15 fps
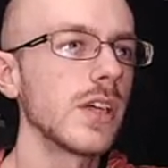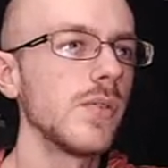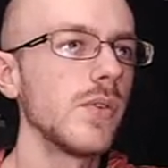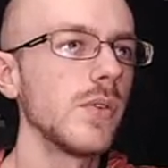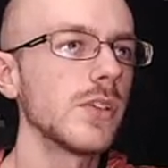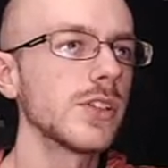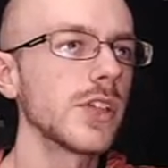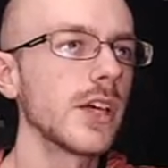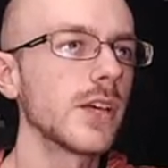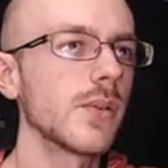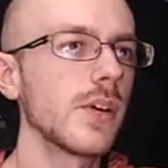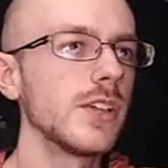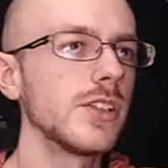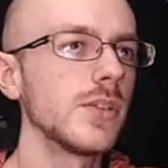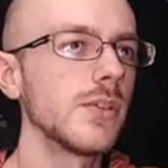If he wants to get
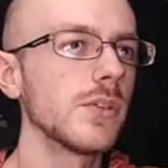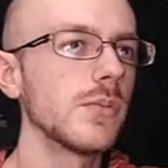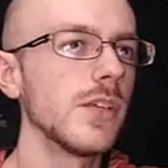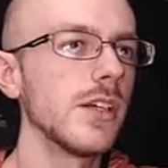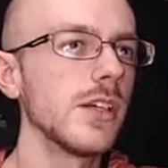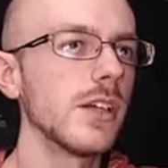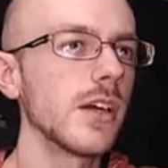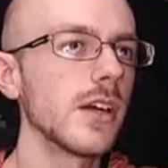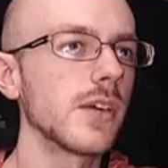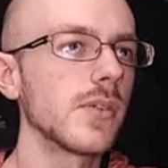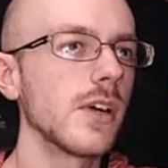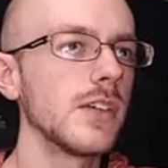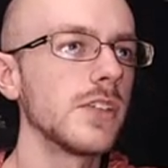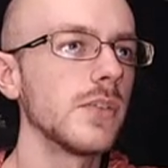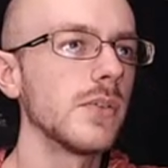crazy with me, he can get
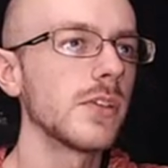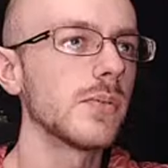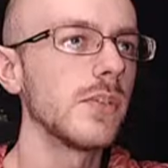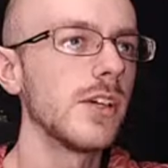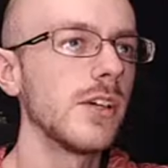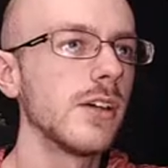crazy with me.